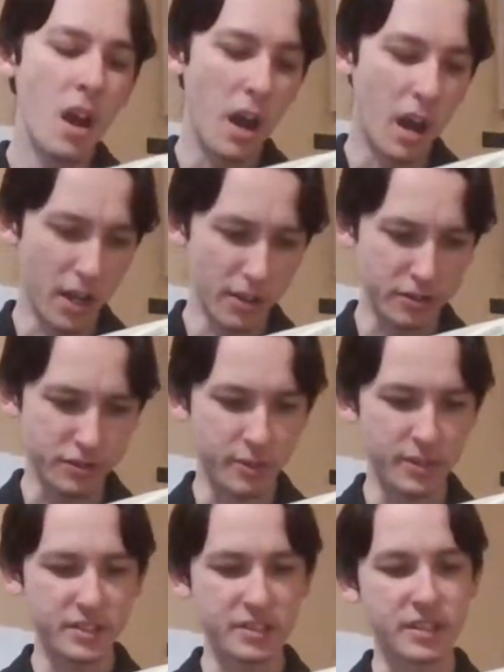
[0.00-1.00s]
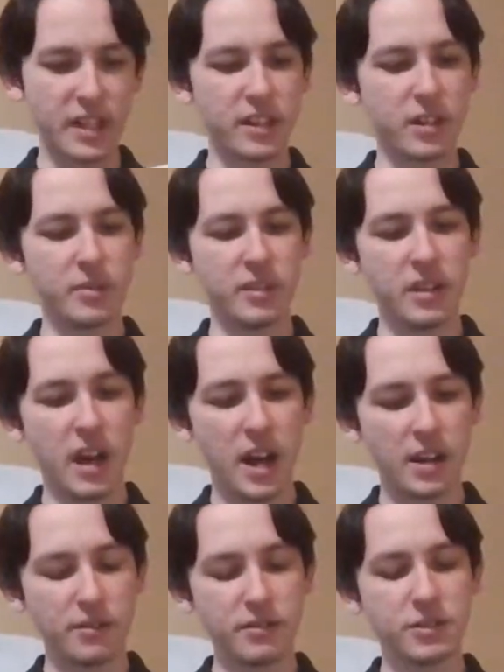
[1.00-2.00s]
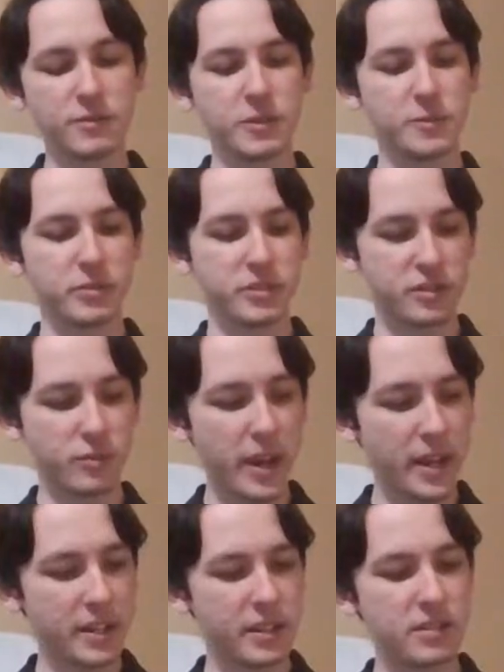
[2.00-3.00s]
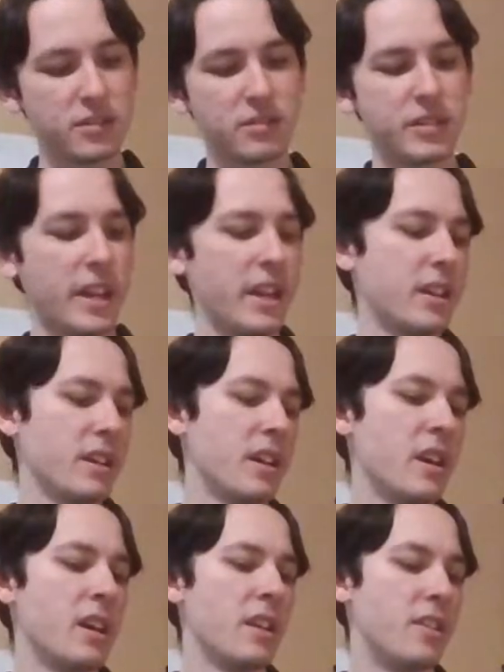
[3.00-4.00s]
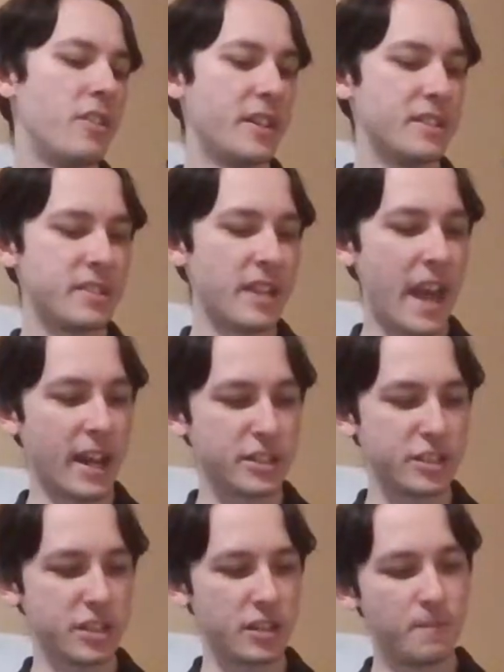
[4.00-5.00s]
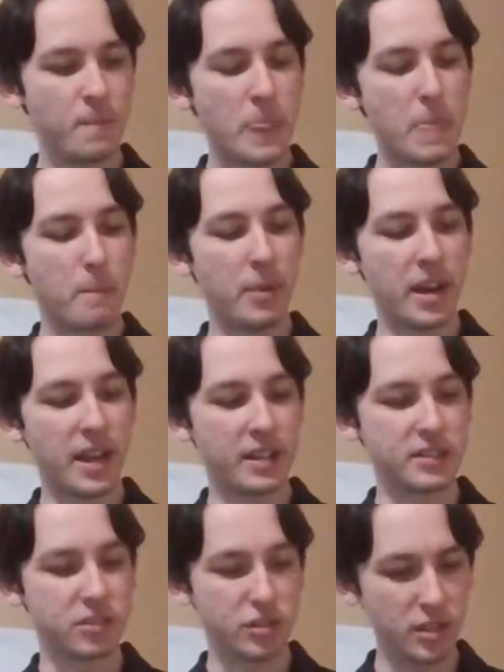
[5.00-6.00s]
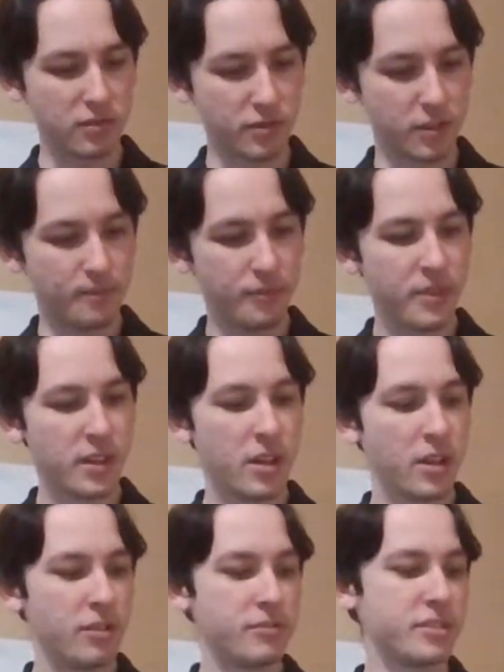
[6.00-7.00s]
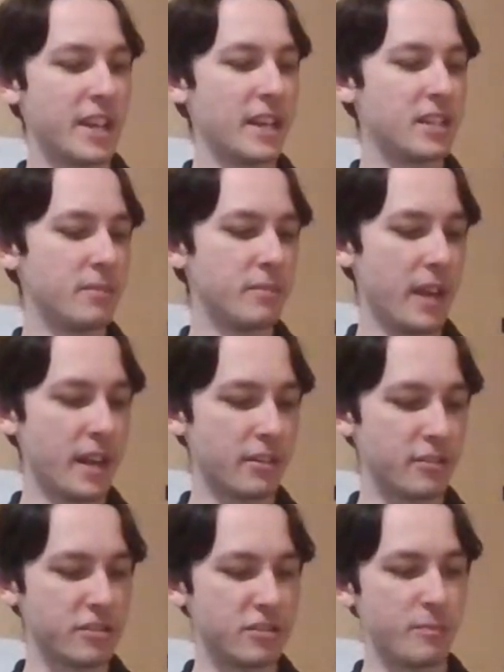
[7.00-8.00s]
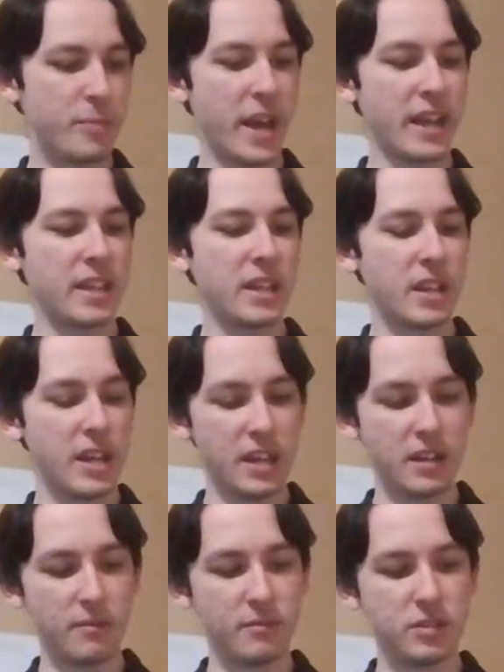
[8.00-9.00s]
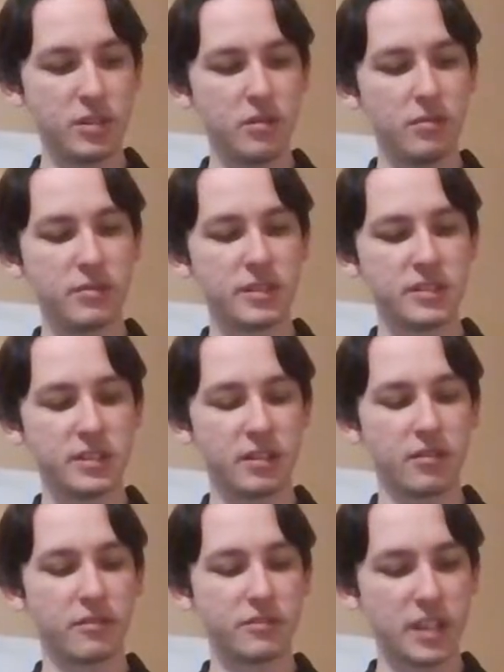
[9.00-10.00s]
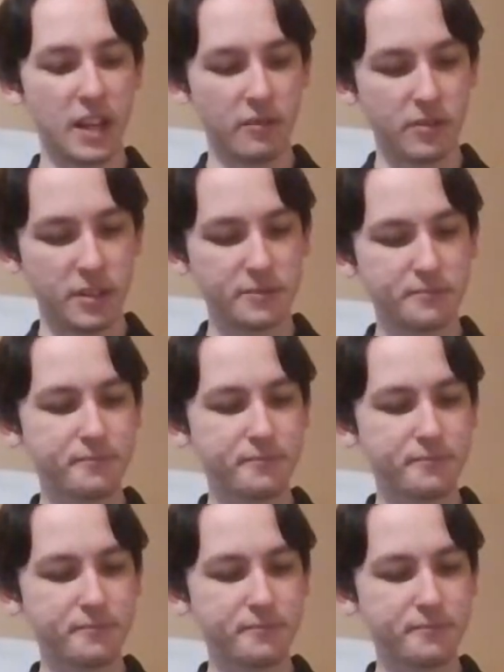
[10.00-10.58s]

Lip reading: Other sources say that Aemilianus was persuaded to take this action by his children, who sent him letters begging him to consider their safety.